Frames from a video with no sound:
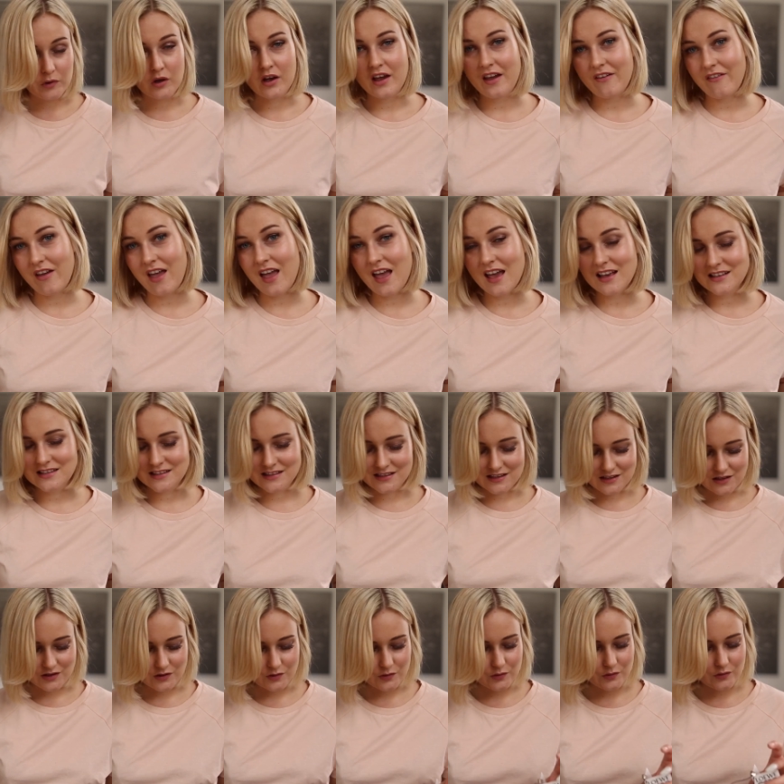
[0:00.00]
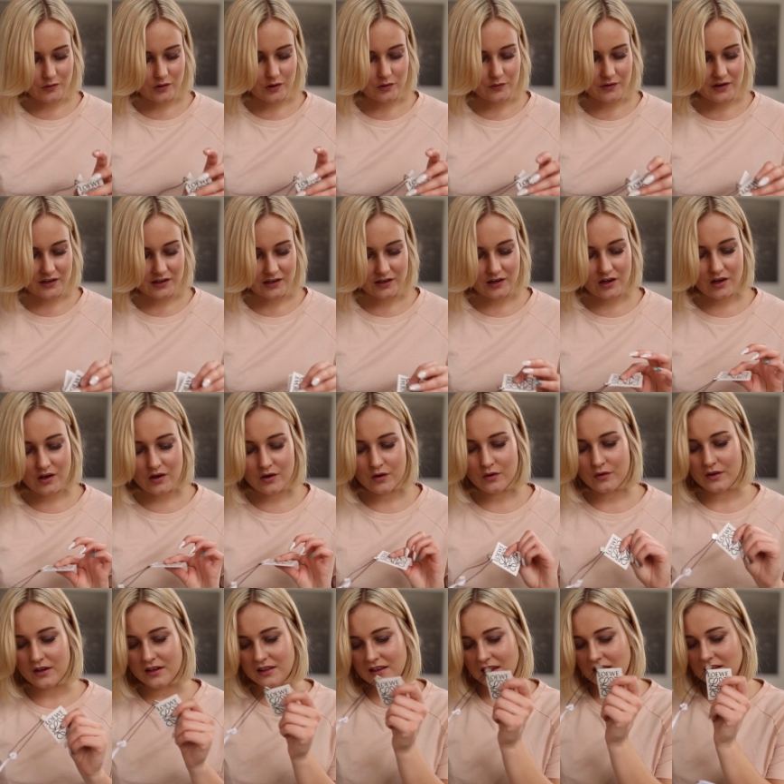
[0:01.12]
Loewe, as you already know.
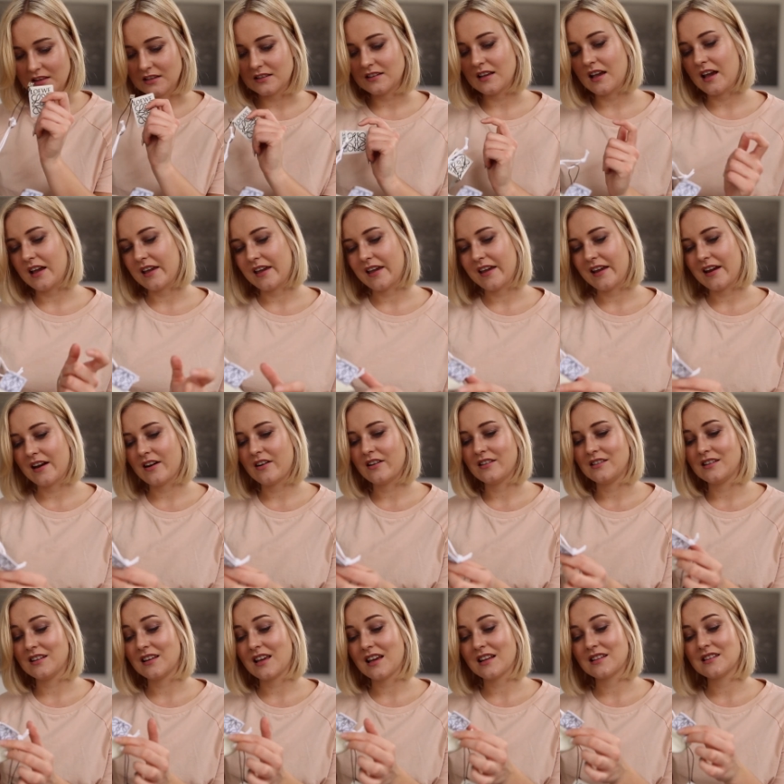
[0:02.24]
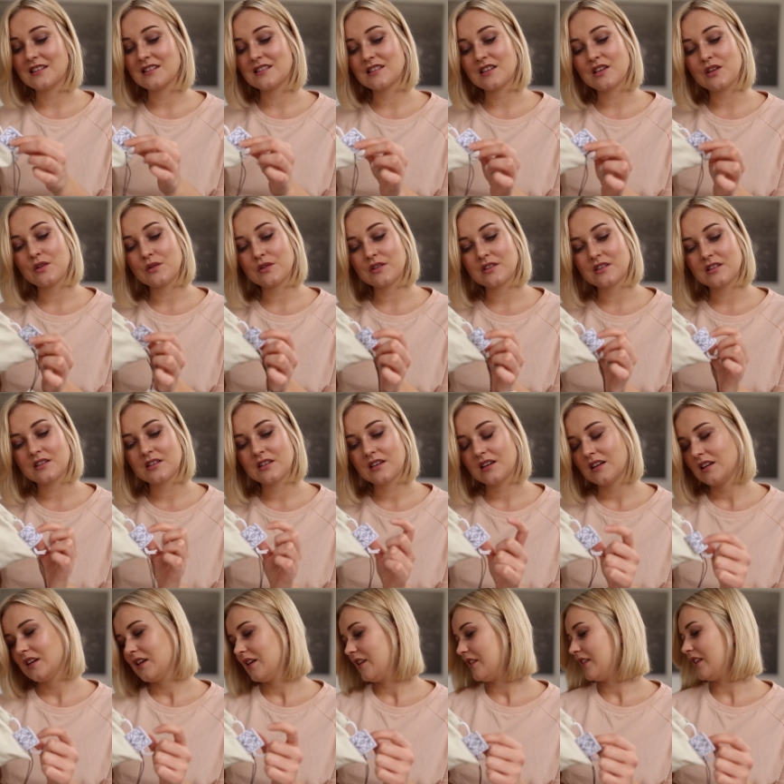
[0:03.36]
It got the tag here and it got this cute
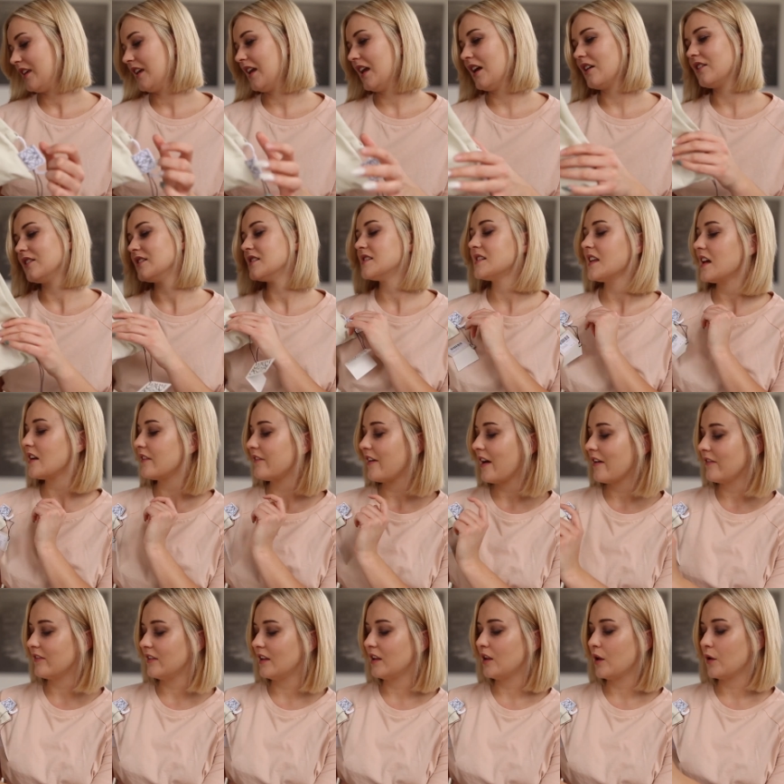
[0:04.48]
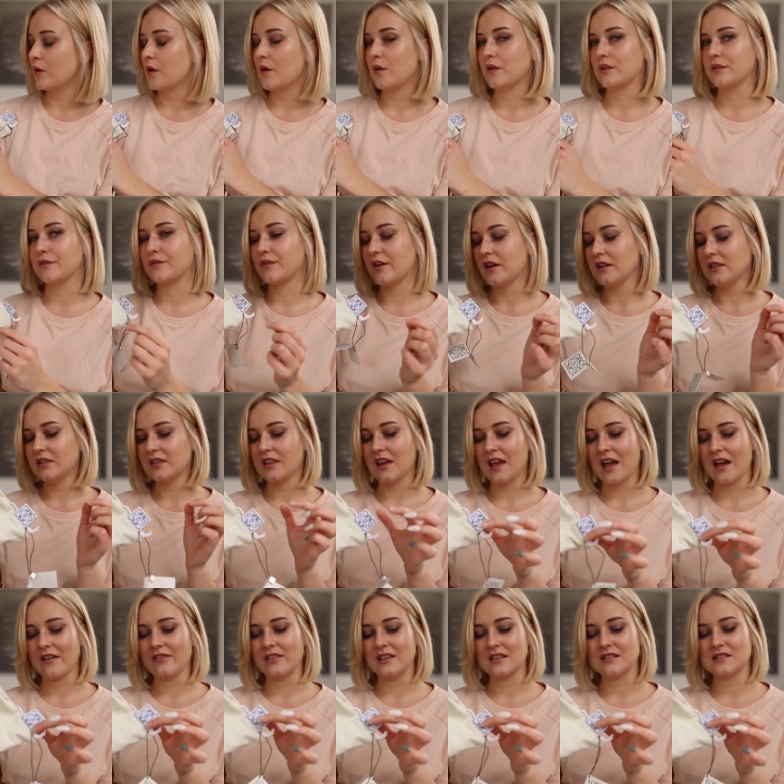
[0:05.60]
thing here. Instead of having the logo on the front, they
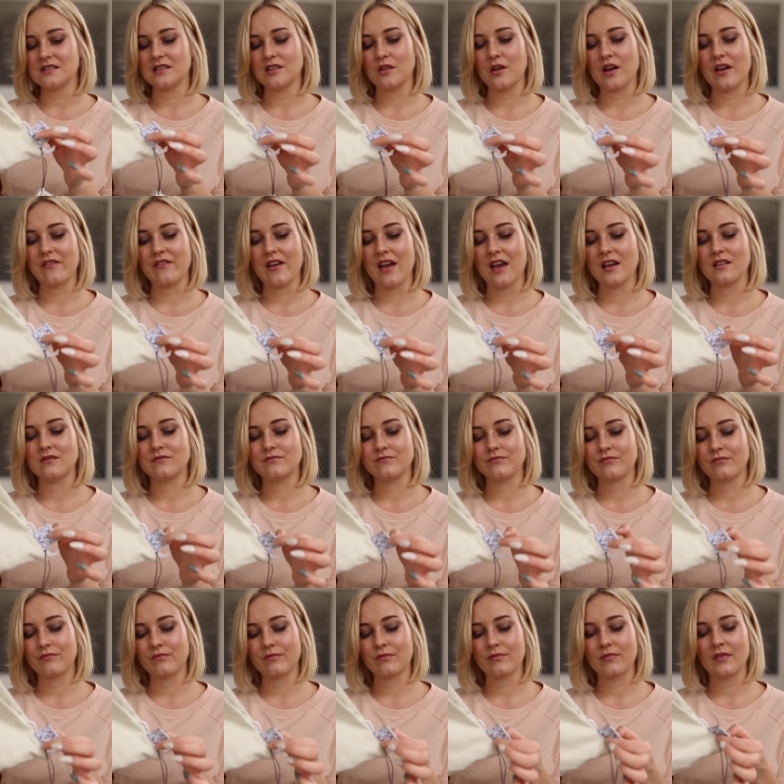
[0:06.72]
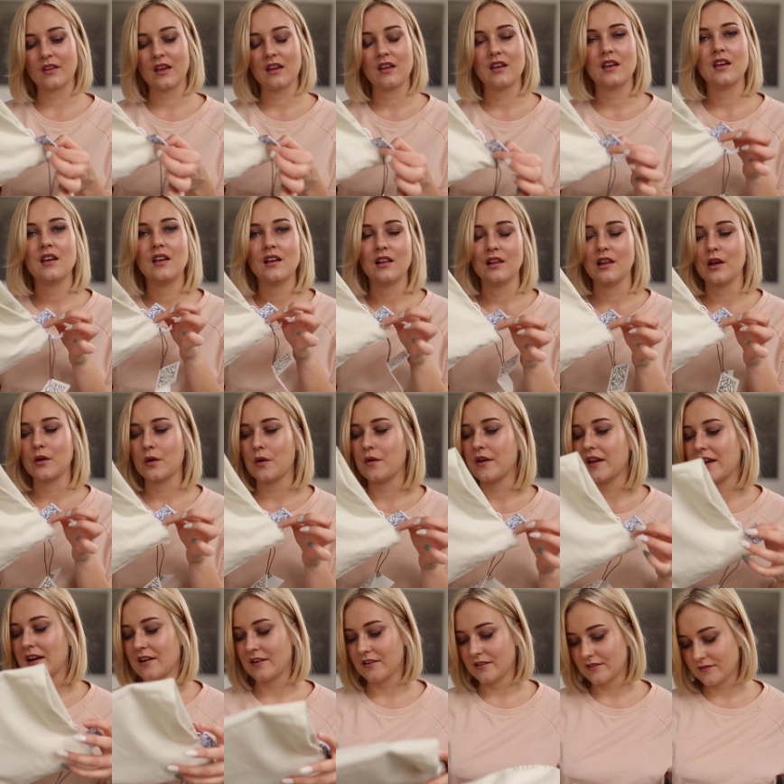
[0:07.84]
have this Loewe logo
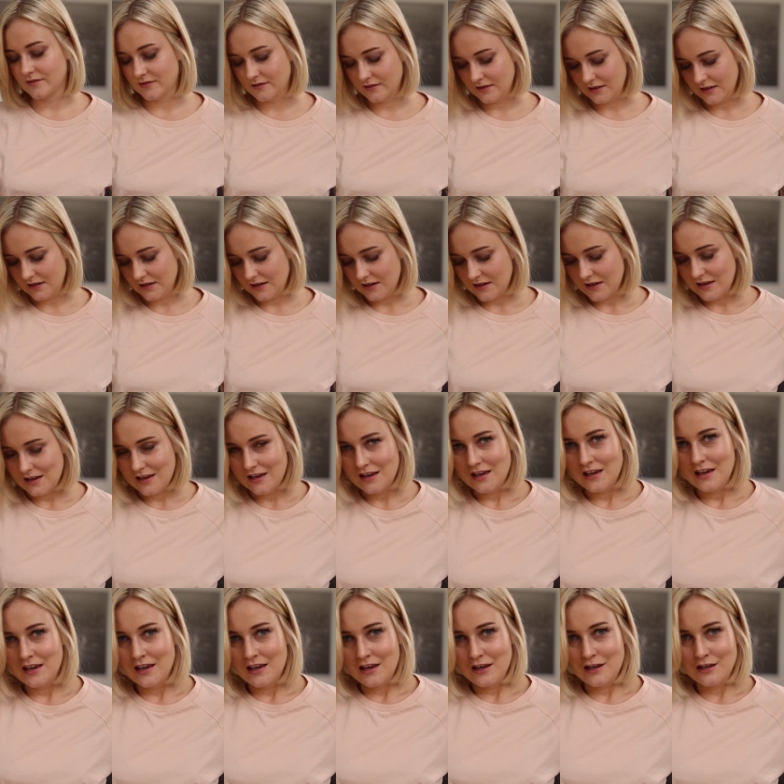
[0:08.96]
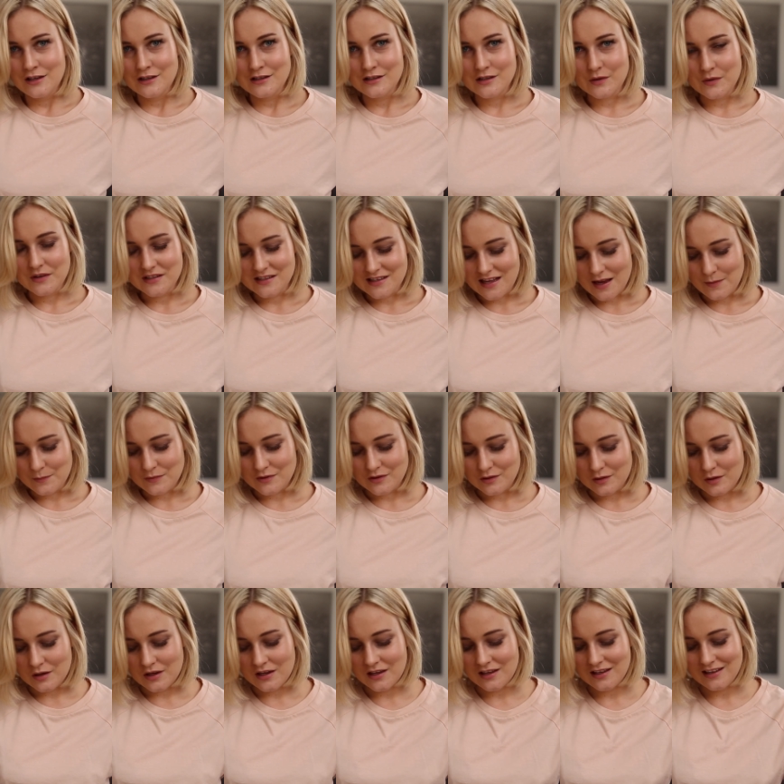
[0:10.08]
here. So it's time
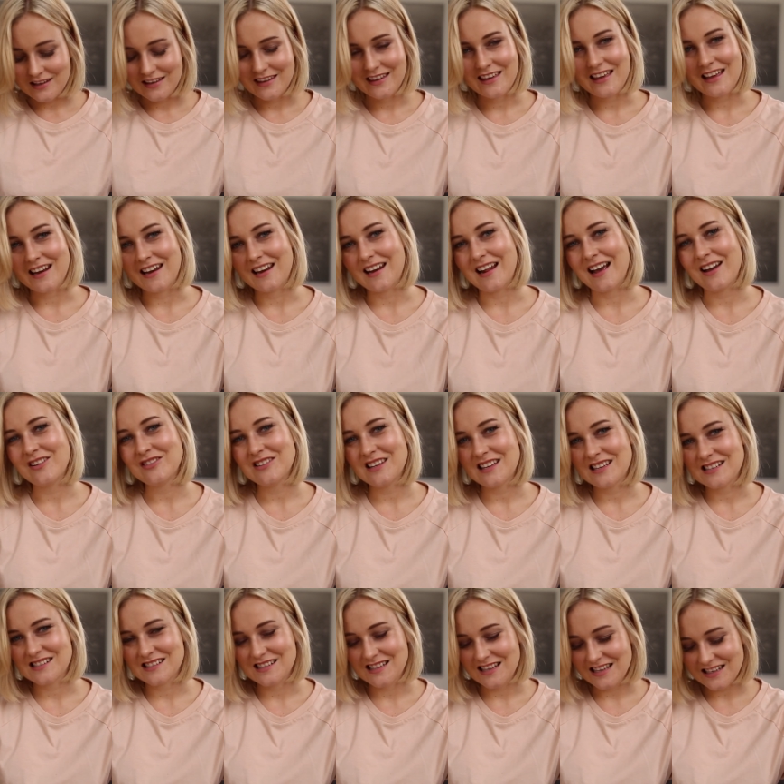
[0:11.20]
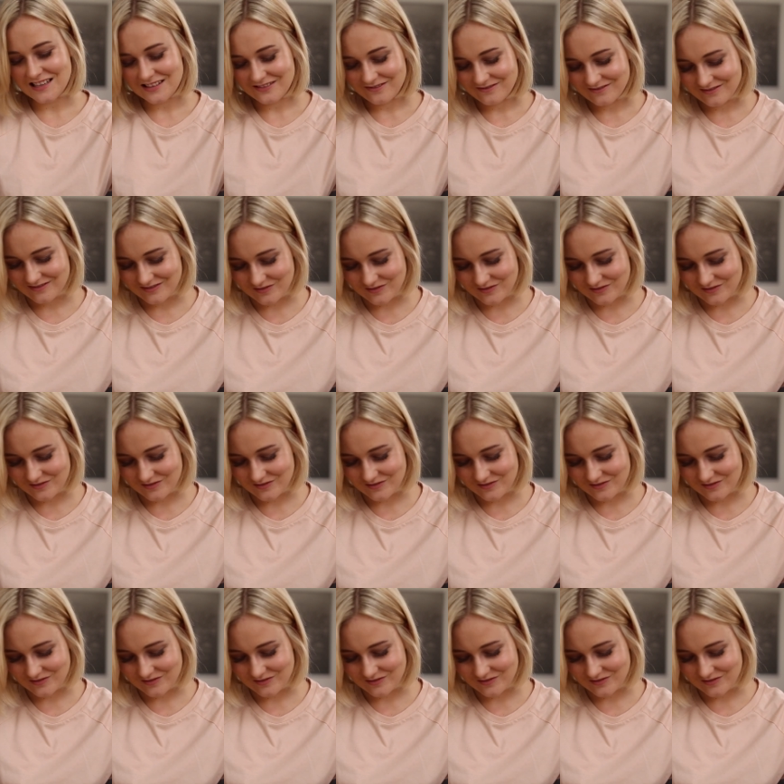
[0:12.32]
to get it out, isn't it?